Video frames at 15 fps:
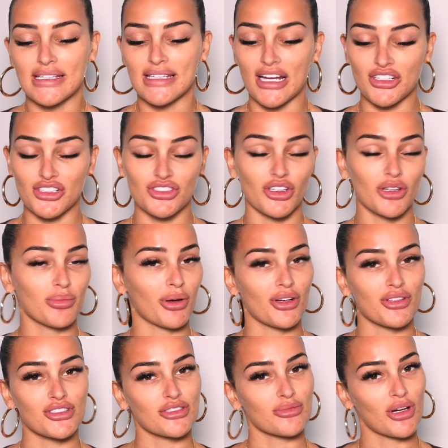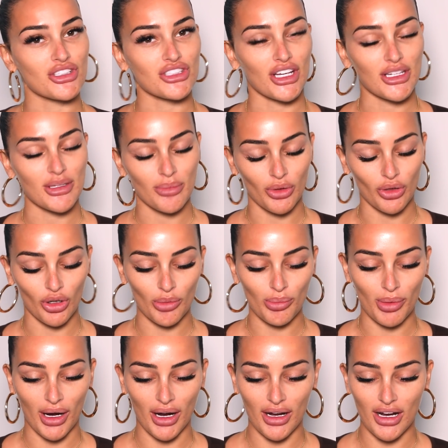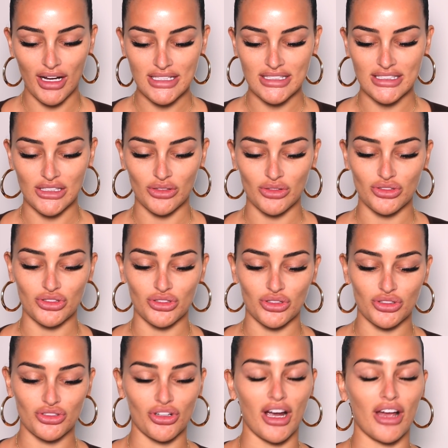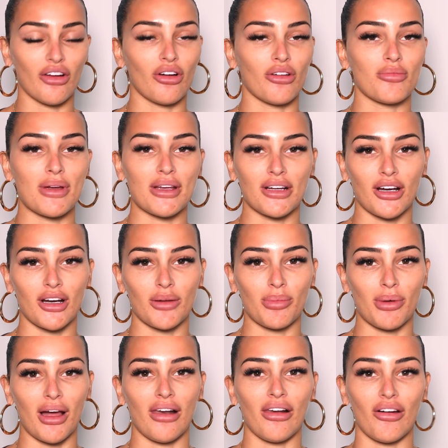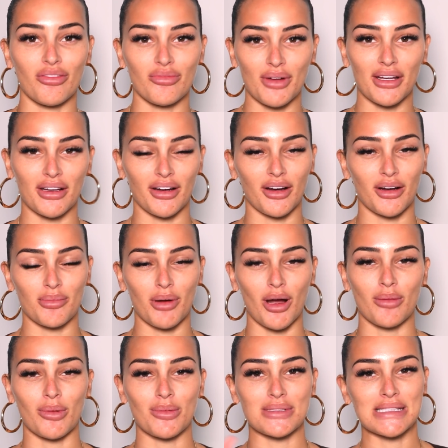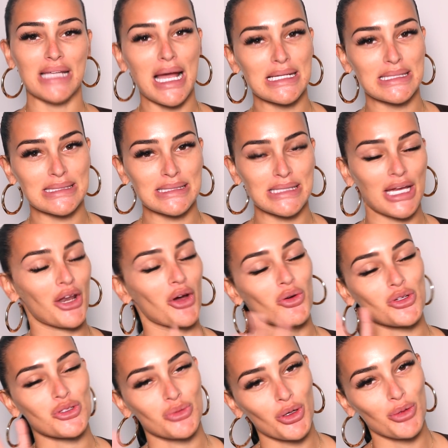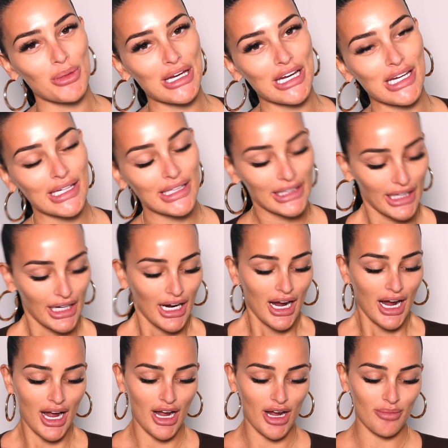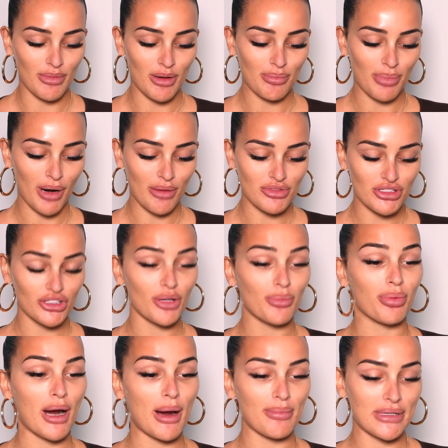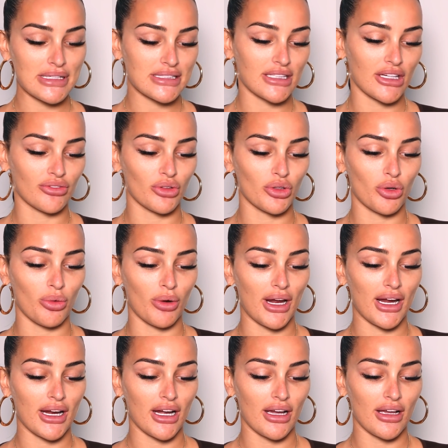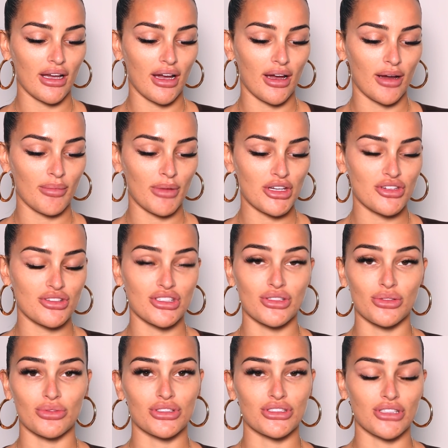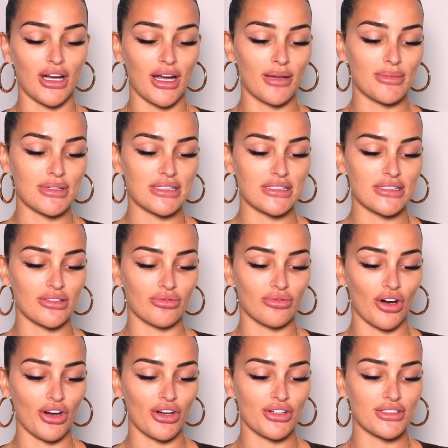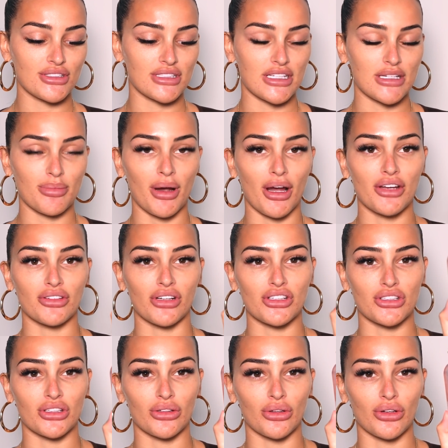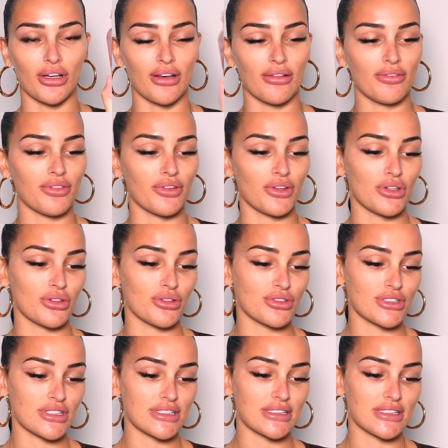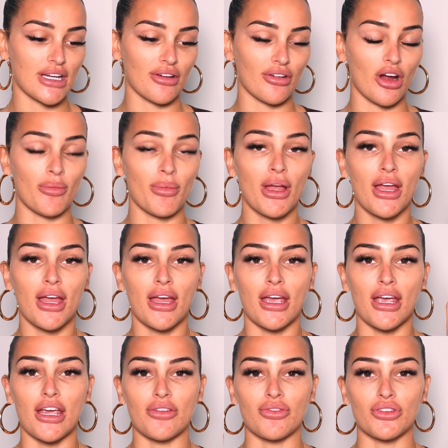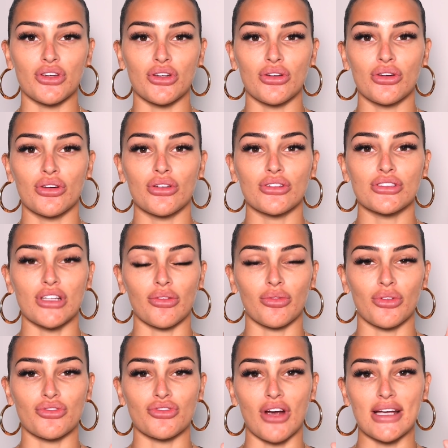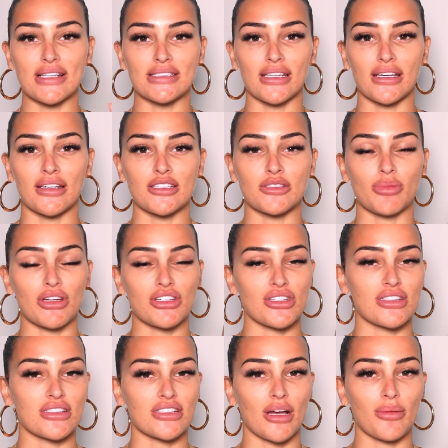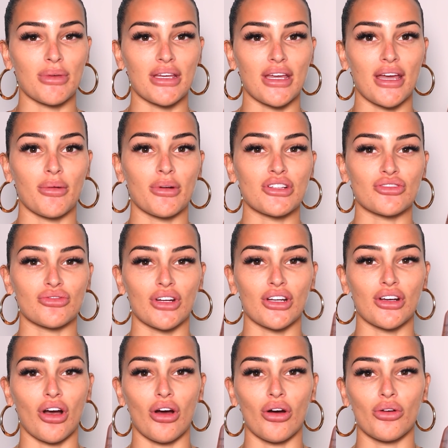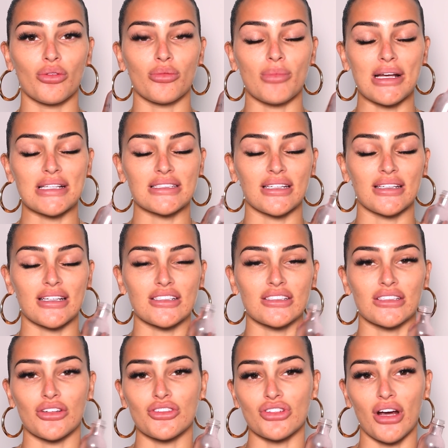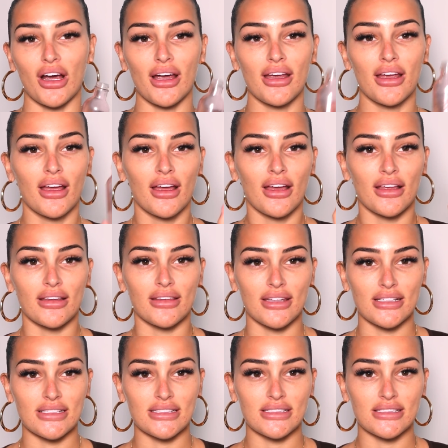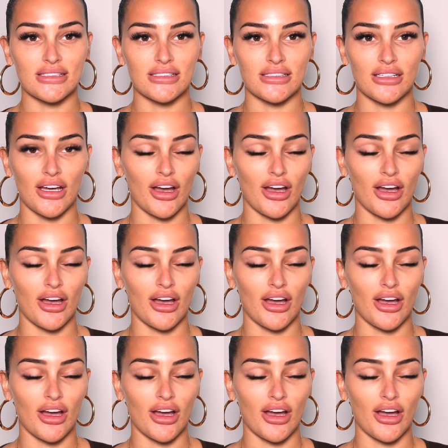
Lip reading: yeah, just don't post as much anymore. But I still do try a lot of makeup. I love makeup, I'm obsessed, and I always will be. But I'm just gonna prep my skin real quick. I use this all the time. This is the Rose Deep Hydration Oil Infused Serum. If you suffer with dry skin, especially this time of year when it's really cold, my skin gets so dry, this